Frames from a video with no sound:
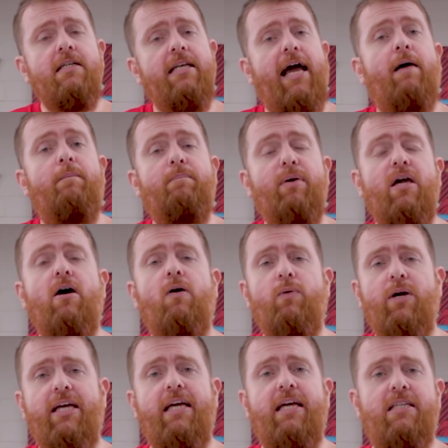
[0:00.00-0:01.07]
Now,
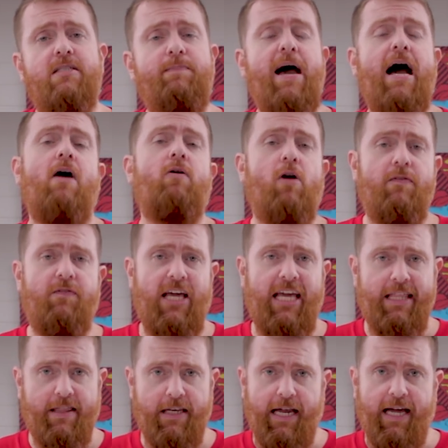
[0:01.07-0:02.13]
PoE is power over
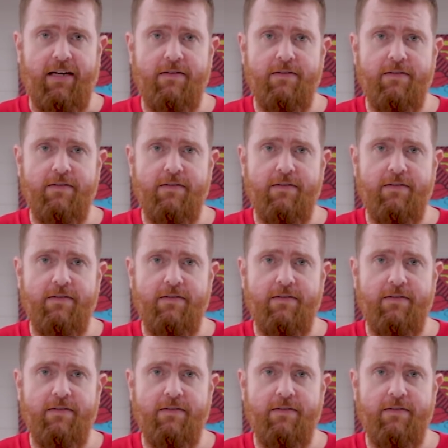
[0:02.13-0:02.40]
Ethernet.